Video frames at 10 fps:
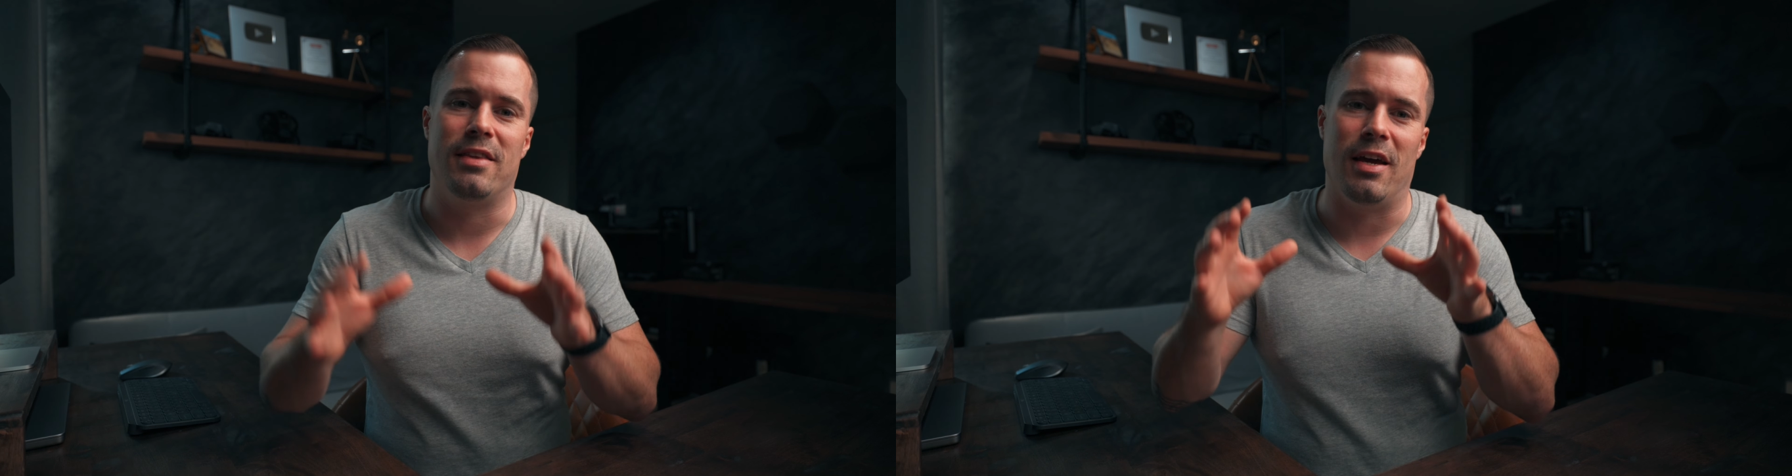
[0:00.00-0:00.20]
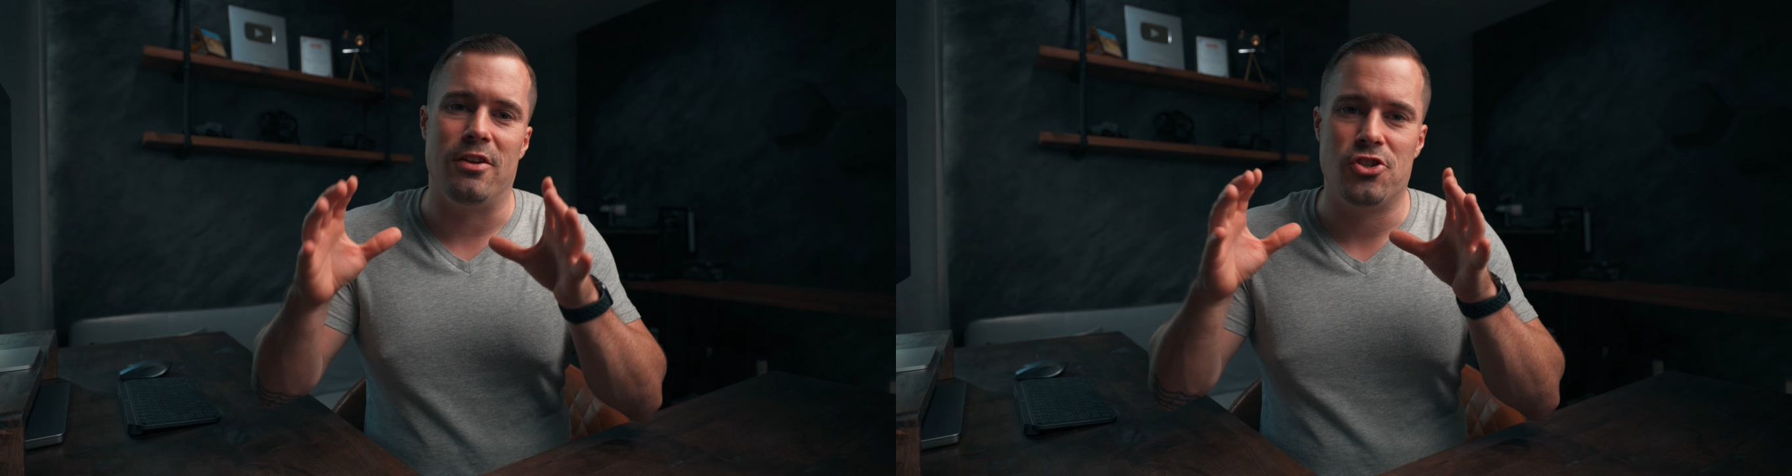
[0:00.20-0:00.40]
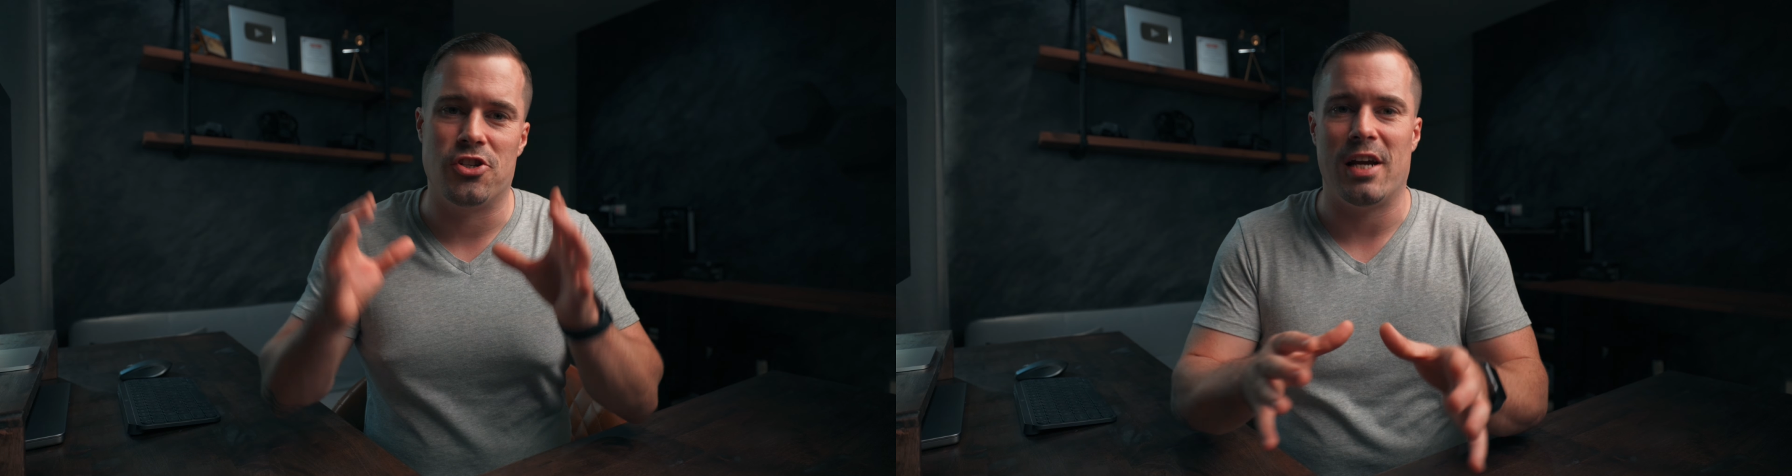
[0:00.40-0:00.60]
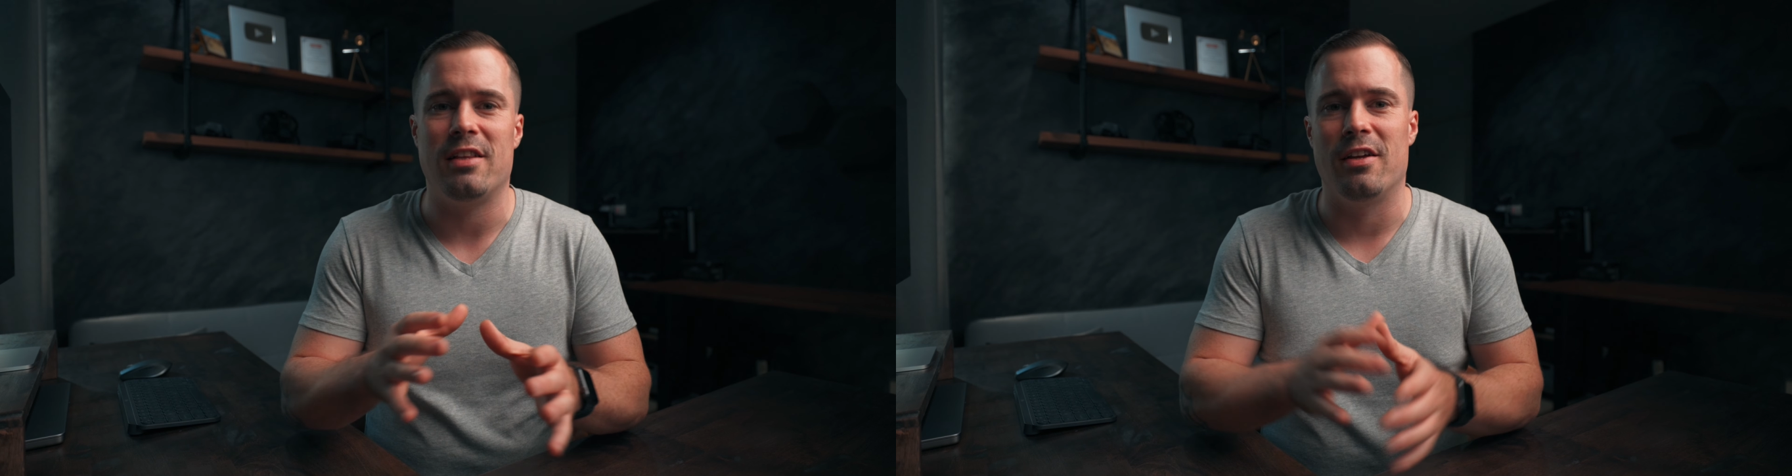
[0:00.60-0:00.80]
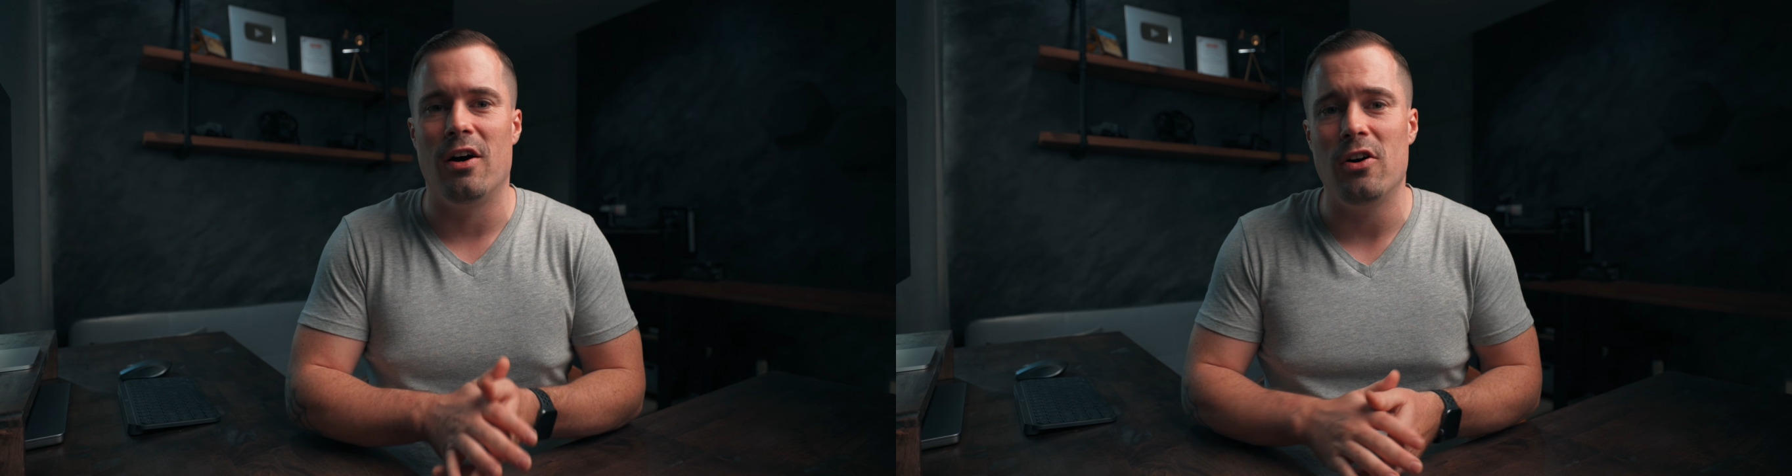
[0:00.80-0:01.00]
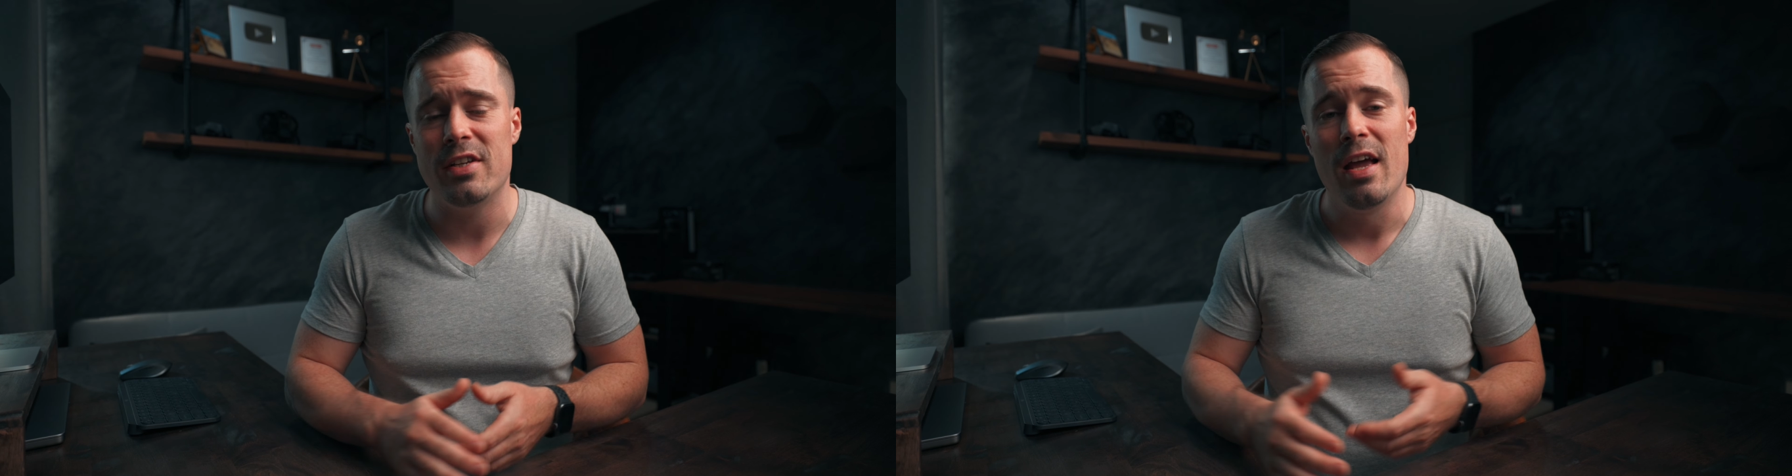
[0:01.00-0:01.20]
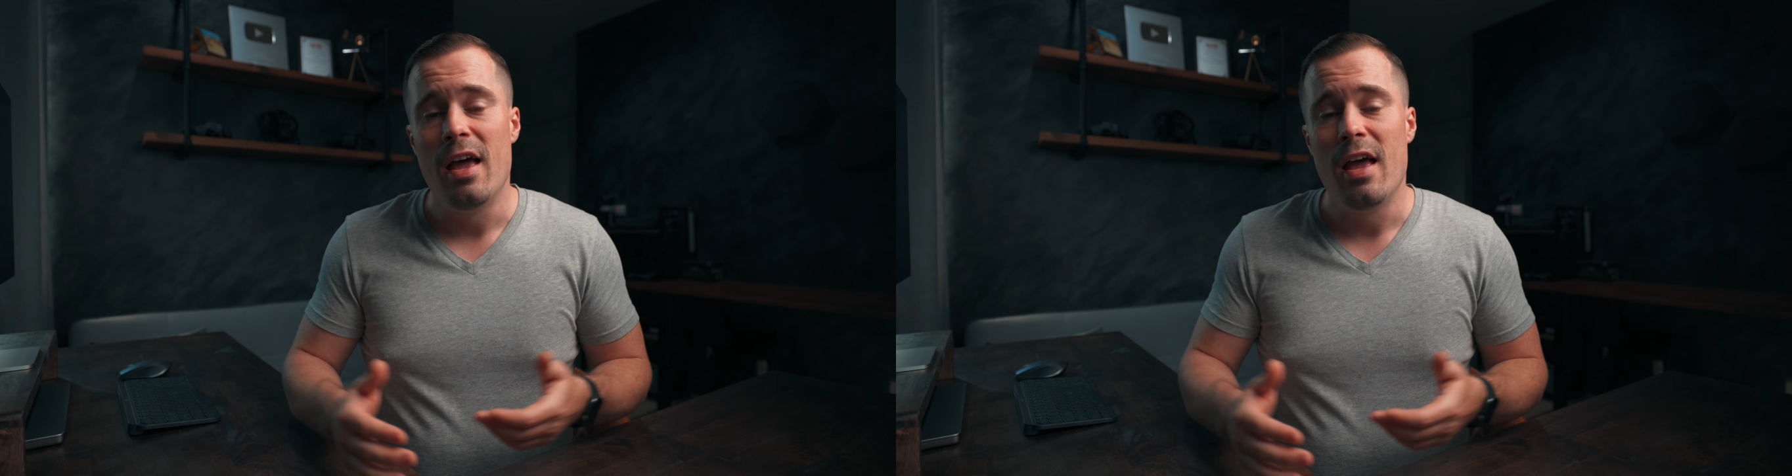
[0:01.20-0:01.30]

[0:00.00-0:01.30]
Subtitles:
then check that out.